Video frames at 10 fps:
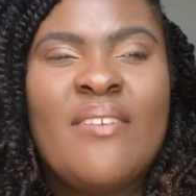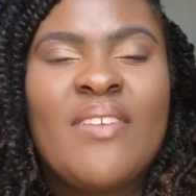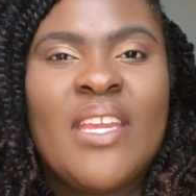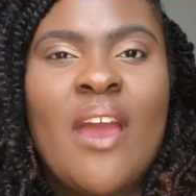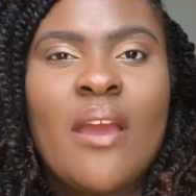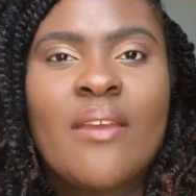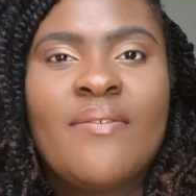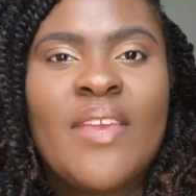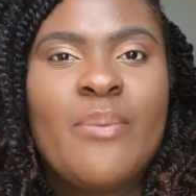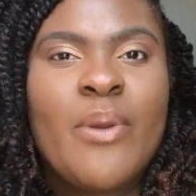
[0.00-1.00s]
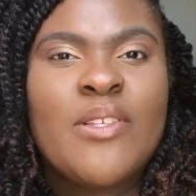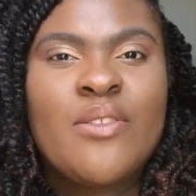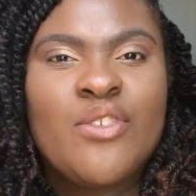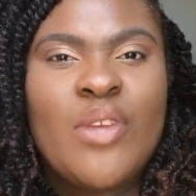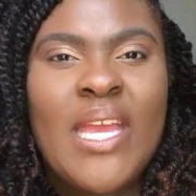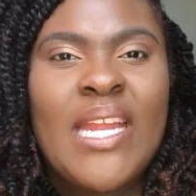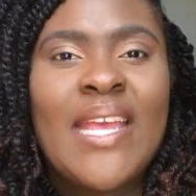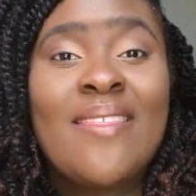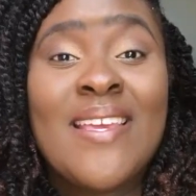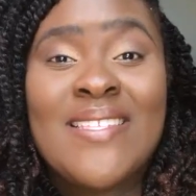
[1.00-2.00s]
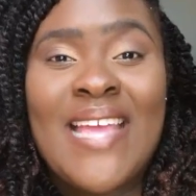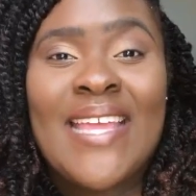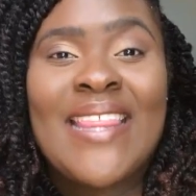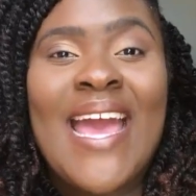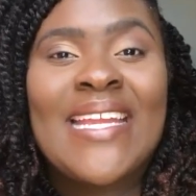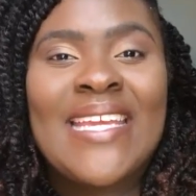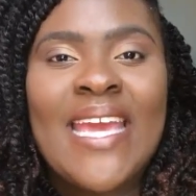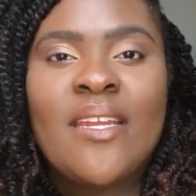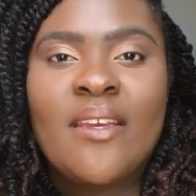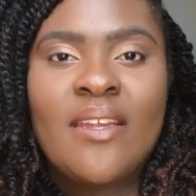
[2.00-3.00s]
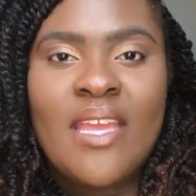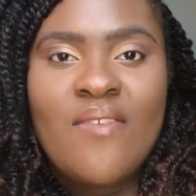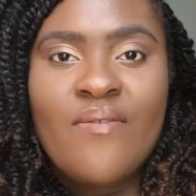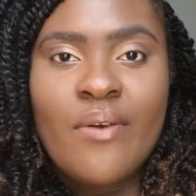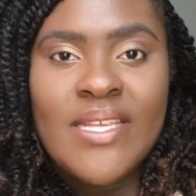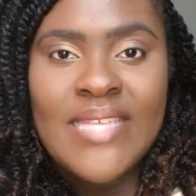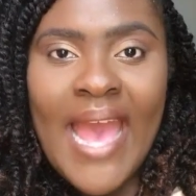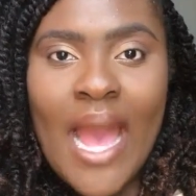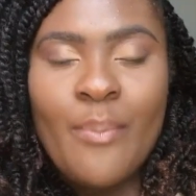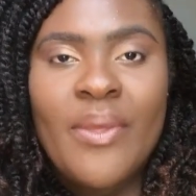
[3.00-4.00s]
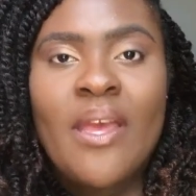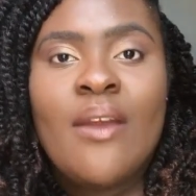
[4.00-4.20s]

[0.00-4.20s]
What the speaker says: videography, personal training, things like that, get a good invoice app.